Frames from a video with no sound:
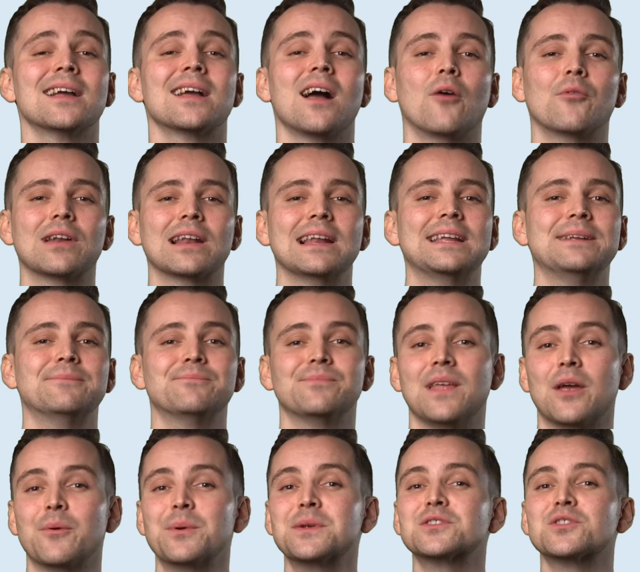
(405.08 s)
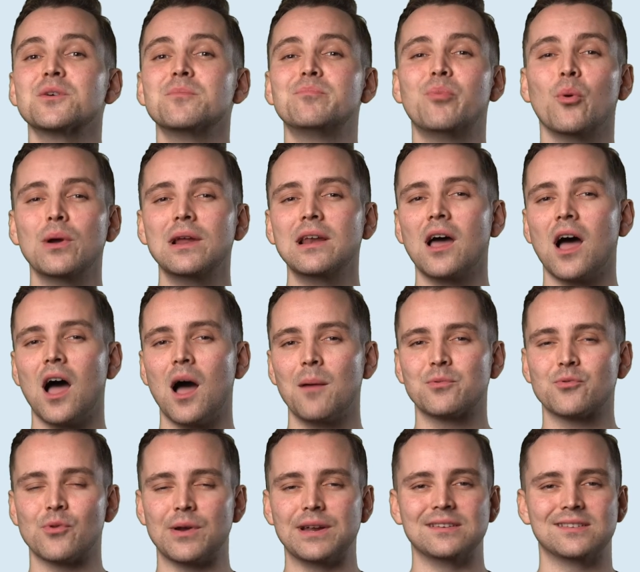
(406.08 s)
Currently, there is the Boiler
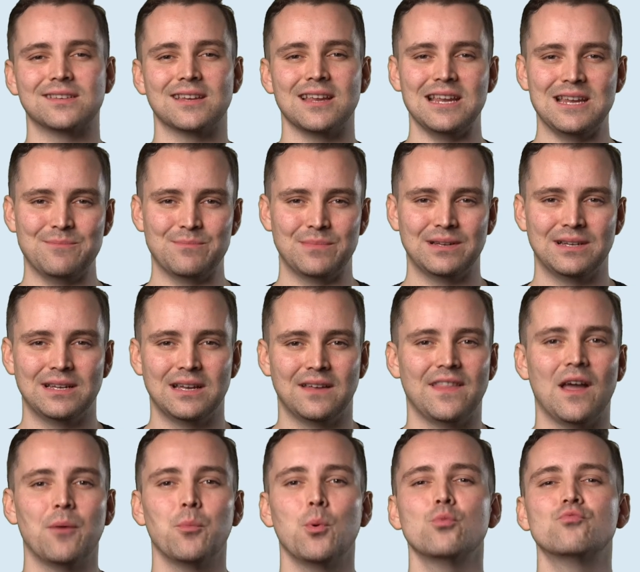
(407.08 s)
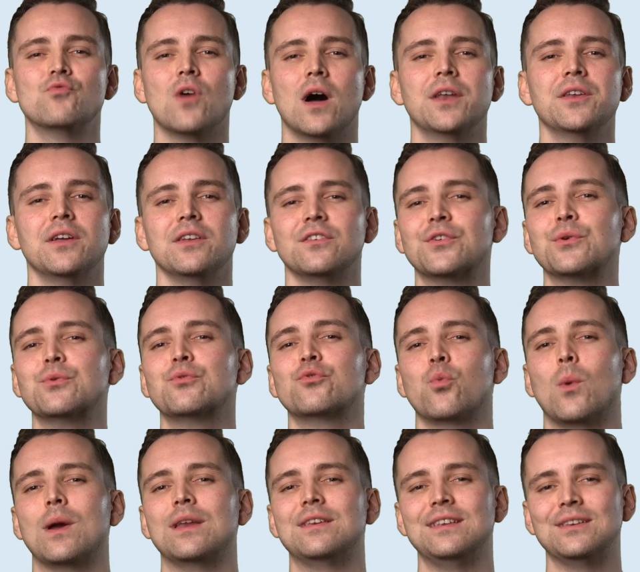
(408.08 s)
Upgrade Scheme that will run until
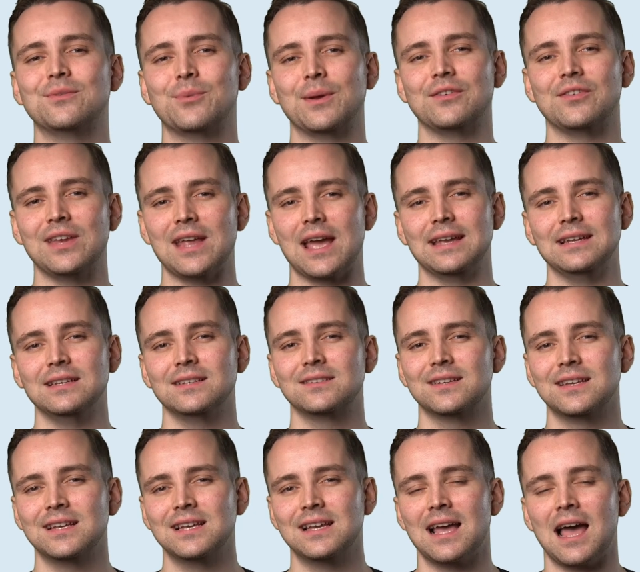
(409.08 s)
2028.